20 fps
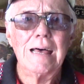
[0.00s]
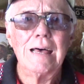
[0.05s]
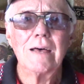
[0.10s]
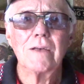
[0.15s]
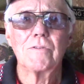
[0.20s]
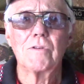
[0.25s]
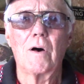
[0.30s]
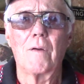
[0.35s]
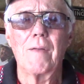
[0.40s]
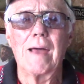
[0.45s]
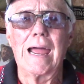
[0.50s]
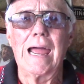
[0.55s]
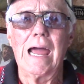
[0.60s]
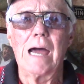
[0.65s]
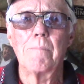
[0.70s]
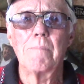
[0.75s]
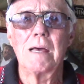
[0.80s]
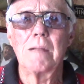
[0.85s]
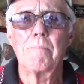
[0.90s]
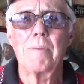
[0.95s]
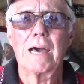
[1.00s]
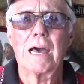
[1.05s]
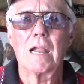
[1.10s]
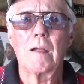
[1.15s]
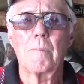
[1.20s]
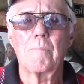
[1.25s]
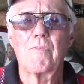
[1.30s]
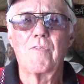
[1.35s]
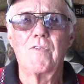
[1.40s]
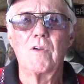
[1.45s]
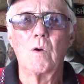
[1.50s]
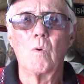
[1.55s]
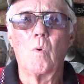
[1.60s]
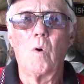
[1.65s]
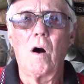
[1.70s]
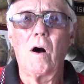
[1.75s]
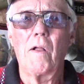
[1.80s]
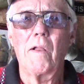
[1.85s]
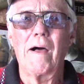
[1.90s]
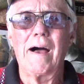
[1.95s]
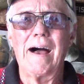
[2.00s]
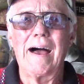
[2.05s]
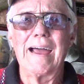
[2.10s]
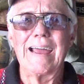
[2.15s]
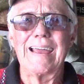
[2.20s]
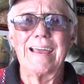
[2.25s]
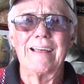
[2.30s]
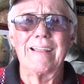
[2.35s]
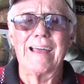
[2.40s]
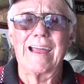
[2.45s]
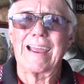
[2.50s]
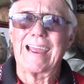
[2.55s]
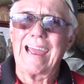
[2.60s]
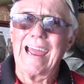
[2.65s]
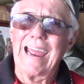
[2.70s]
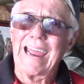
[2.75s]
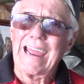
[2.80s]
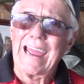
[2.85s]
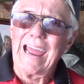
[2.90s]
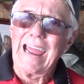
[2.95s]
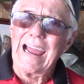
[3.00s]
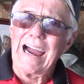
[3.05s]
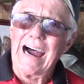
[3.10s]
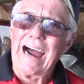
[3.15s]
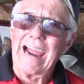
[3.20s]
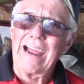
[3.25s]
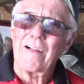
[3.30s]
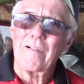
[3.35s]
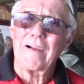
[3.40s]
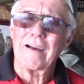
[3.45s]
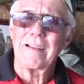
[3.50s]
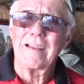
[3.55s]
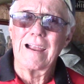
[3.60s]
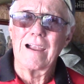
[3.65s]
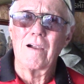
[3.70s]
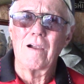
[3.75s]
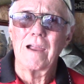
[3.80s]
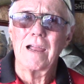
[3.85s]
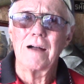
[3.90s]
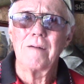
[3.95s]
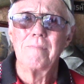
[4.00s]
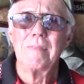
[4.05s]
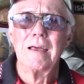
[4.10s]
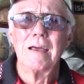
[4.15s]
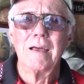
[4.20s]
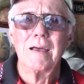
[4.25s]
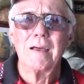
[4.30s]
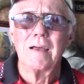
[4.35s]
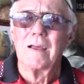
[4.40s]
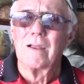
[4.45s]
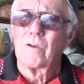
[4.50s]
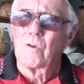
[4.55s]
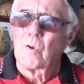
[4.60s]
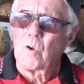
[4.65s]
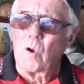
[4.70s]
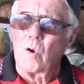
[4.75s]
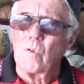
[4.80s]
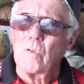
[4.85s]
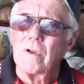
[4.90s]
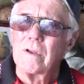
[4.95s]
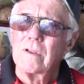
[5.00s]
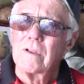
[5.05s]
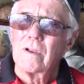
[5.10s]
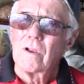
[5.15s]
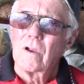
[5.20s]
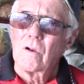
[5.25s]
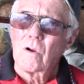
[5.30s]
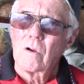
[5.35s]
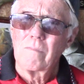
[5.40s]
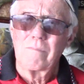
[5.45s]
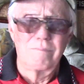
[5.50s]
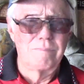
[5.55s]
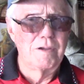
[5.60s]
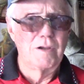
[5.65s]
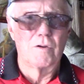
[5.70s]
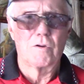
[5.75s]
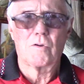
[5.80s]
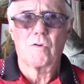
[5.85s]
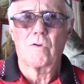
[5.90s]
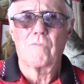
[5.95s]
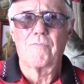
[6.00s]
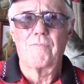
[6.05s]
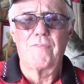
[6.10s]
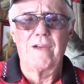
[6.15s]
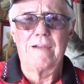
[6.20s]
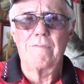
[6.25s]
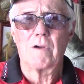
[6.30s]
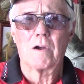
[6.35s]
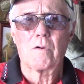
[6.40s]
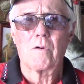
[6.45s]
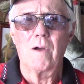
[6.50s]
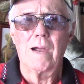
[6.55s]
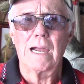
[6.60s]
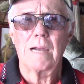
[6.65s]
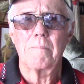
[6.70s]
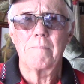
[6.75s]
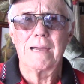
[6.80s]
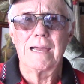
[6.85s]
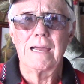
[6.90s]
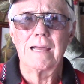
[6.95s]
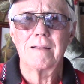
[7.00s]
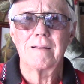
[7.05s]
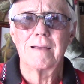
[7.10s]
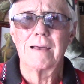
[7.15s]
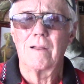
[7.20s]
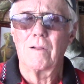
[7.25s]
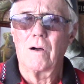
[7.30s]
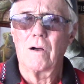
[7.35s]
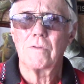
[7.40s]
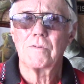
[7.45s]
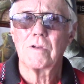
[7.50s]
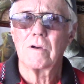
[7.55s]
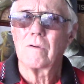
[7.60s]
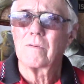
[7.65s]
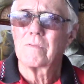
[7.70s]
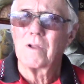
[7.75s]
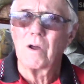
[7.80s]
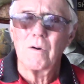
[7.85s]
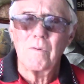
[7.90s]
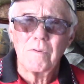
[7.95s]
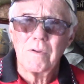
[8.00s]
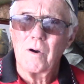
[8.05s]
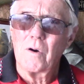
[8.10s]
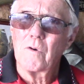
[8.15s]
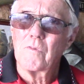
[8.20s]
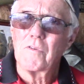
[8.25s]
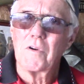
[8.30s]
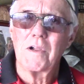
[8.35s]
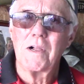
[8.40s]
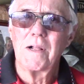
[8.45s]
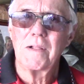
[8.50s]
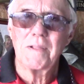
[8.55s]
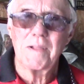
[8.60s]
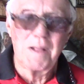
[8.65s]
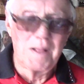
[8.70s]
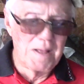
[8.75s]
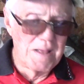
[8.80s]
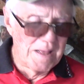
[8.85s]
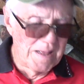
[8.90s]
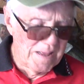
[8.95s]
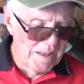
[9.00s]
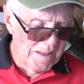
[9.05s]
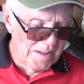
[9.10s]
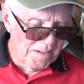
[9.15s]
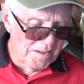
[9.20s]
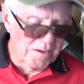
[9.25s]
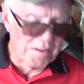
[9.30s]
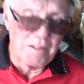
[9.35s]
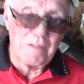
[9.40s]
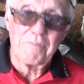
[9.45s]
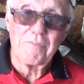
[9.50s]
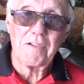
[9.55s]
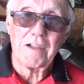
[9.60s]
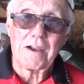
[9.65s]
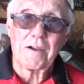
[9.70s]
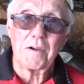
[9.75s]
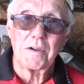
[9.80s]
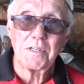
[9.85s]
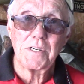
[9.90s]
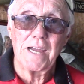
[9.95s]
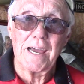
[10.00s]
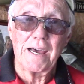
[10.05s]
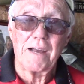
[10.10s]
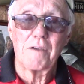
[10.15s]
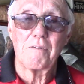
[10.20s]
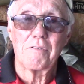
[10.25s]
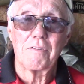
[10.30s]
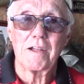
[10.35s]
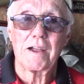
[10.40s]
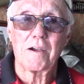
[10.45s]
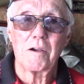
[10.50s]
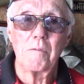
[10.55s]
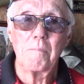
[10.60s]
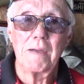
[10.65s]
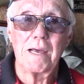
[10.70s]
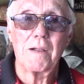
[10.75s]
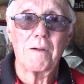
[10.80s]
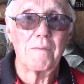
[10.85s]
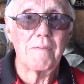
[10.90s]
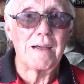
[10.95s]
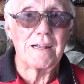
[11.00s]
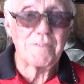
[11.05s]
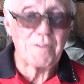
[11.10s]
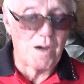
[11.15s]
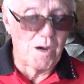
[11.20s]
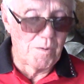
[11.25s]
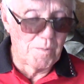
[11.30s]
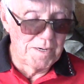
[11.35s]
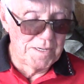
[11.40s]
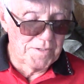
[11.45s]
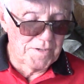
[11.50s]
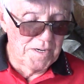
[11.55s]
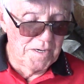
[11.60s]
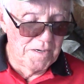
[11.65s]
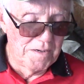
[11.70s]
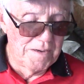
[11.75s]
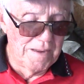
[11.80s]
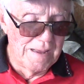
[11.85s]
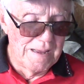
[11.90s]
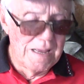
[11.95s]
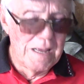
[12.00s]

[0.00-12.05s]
So they have been picking up a few walleye in that KK Island area, trolling your favorite crankbait, and also don't overlook the flicker shad or flicker minnow. That's always good.